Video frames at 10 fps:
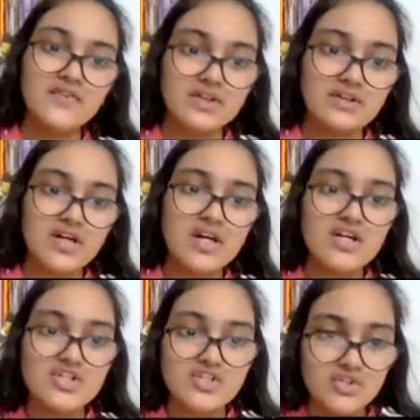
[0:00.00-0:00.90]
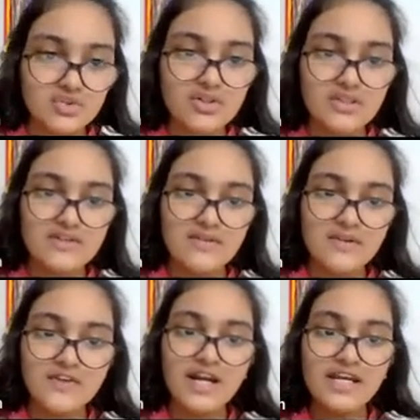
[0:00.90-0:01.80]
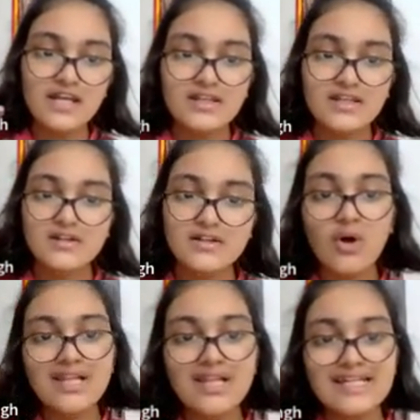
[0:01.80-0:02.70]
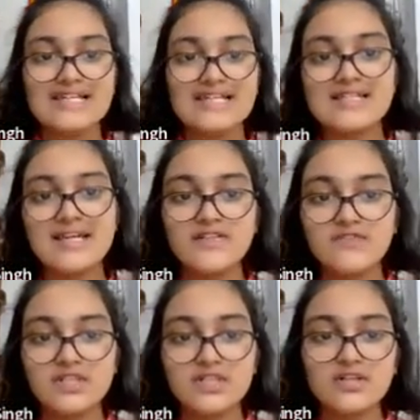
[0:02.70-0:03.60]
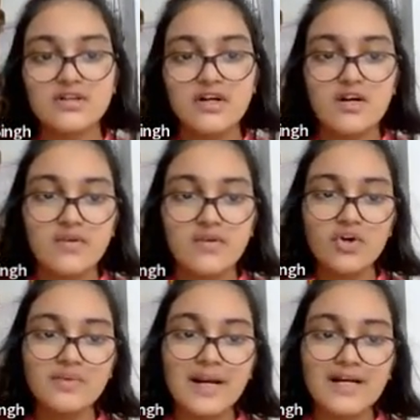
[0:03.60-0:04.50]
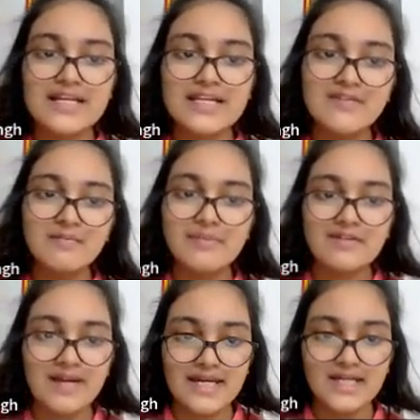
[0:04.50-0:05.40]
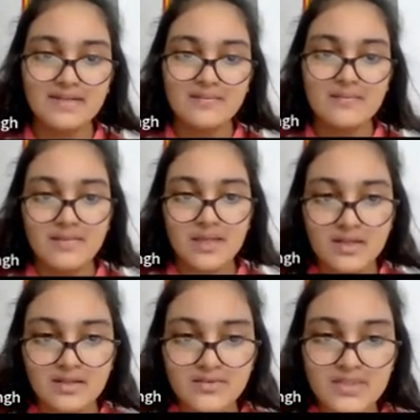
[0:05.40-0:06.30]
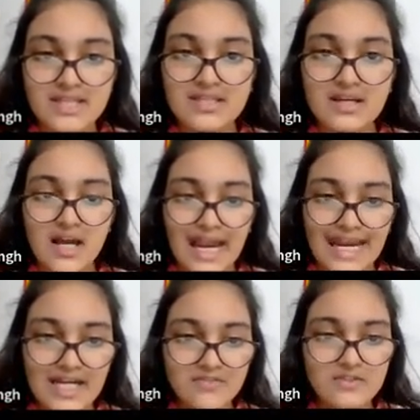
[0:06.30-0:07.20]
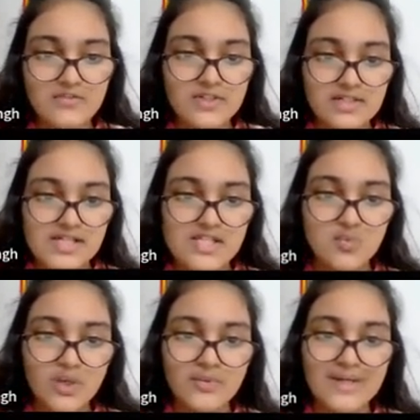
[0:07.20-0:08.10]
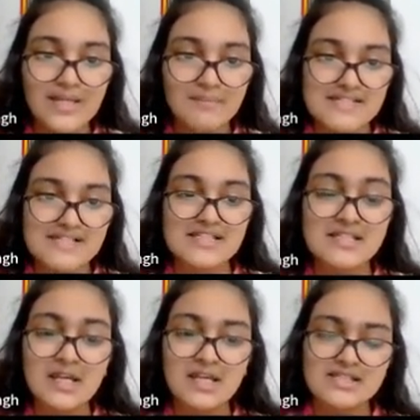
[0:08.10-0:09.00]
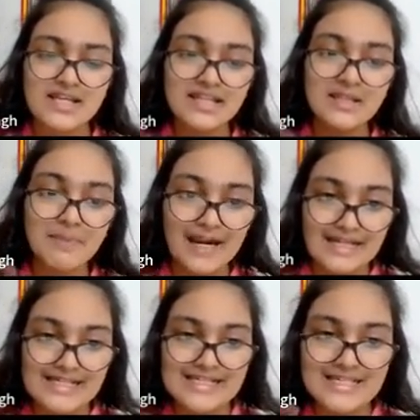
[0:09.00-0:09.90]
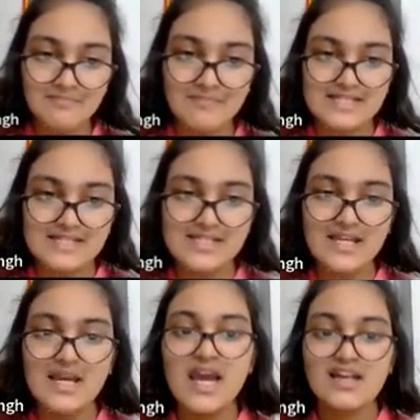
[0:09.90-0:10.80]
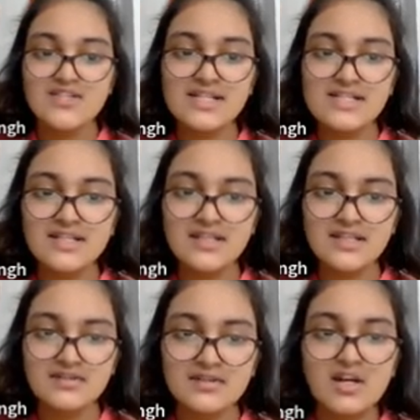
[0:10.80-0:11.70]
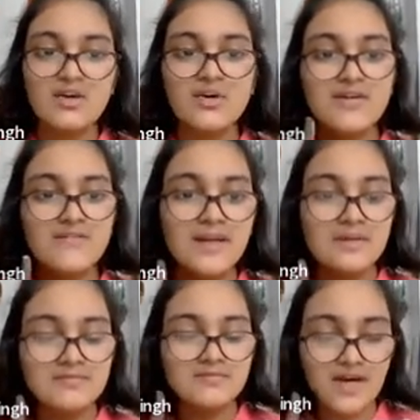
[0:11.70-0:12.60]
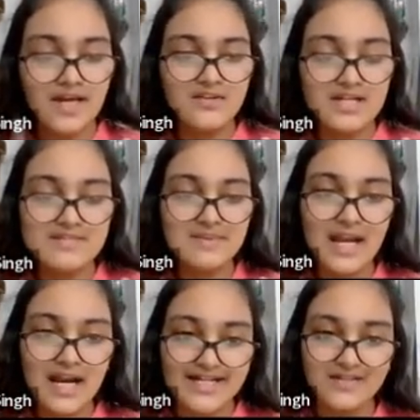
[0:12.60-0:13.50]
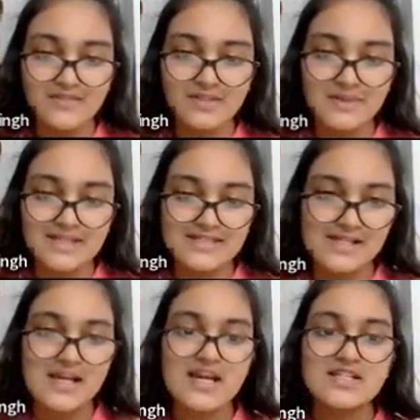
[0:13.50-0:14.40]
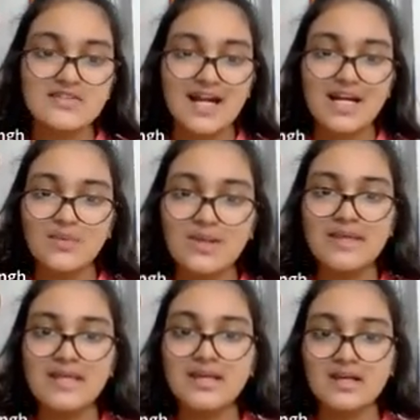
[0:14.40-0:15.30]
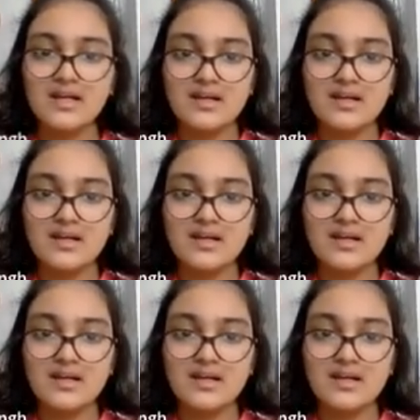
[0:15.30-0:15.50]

footer. So even if you add color here, all the text inside the footer will automatically be white. Now the height for the footer is 120 pixels and the padding is 10 pixels. As you can see here, only one value has been added for the pixel. So that will be